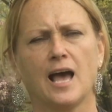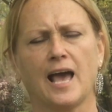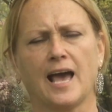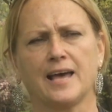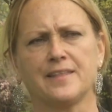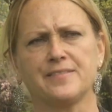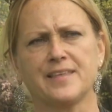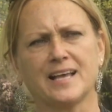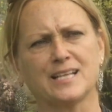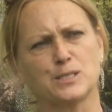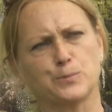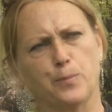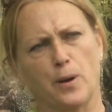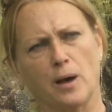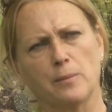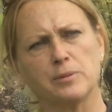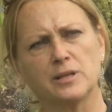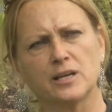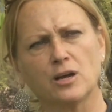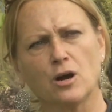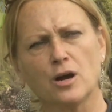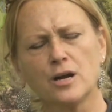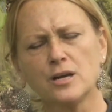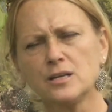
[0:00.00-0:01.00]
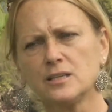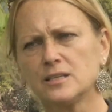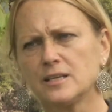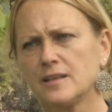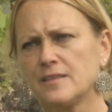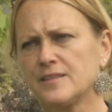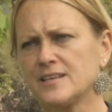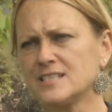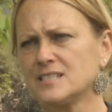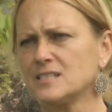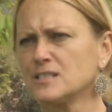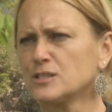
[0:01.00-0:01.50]
and that's public art.
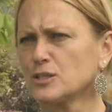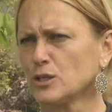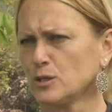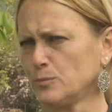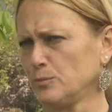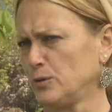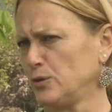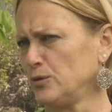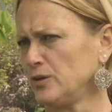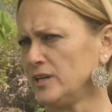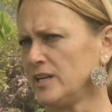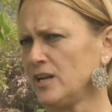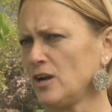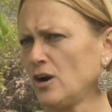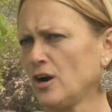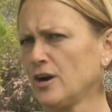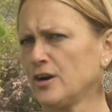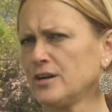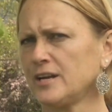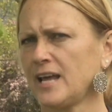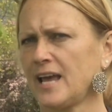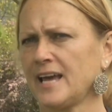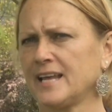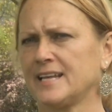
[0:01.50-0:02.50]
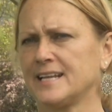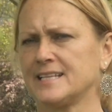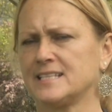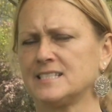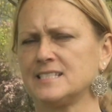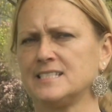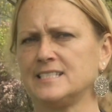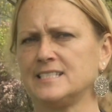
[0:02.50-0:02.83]
This is community art, and it's